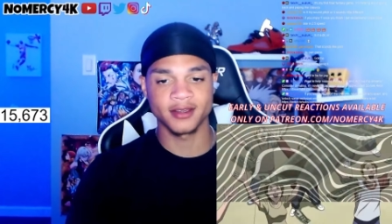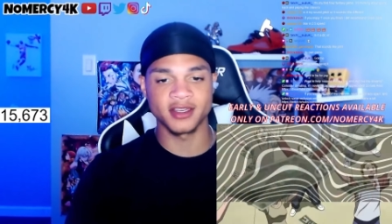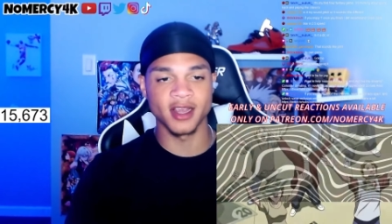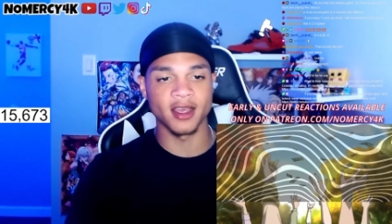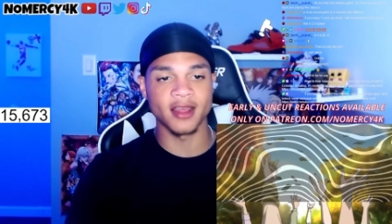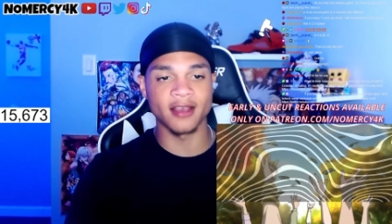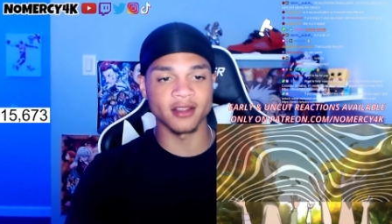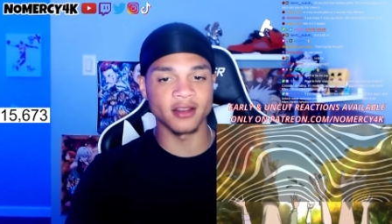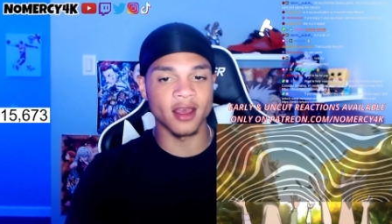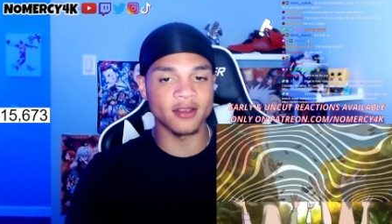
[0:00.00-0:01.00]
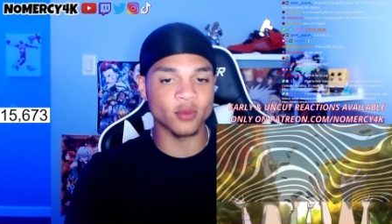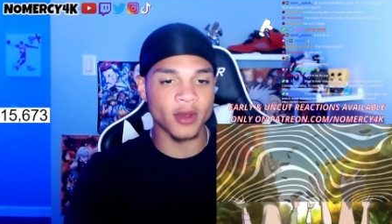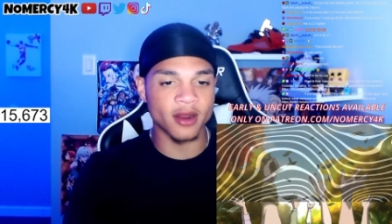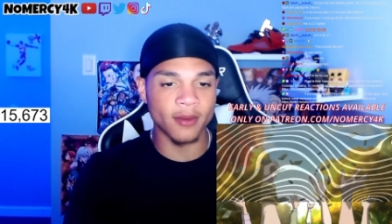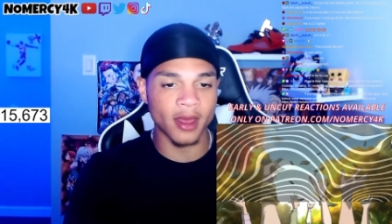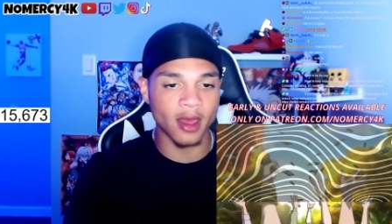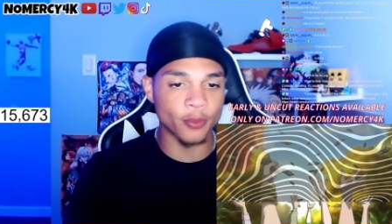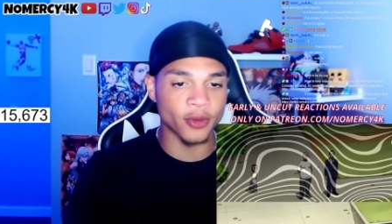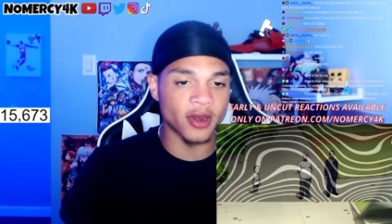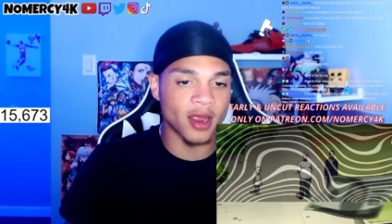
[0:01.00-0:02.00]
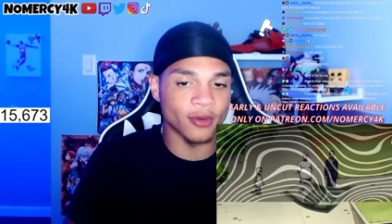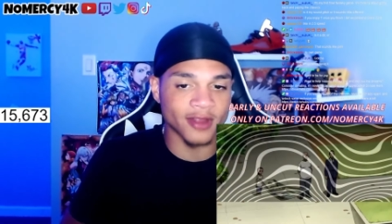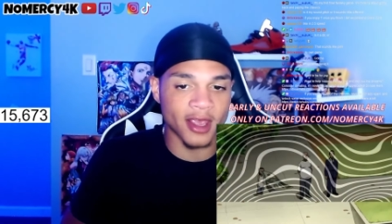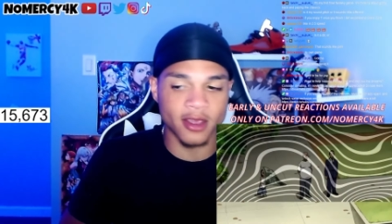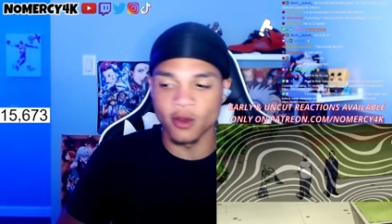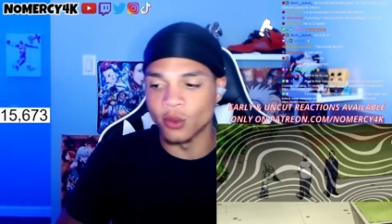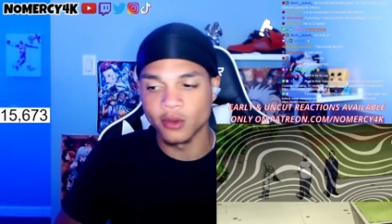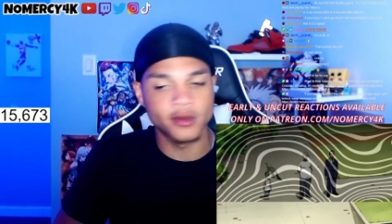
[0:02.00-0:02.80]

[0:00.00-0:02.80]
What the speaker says: shit, that's a nice way to help your neighbors like you.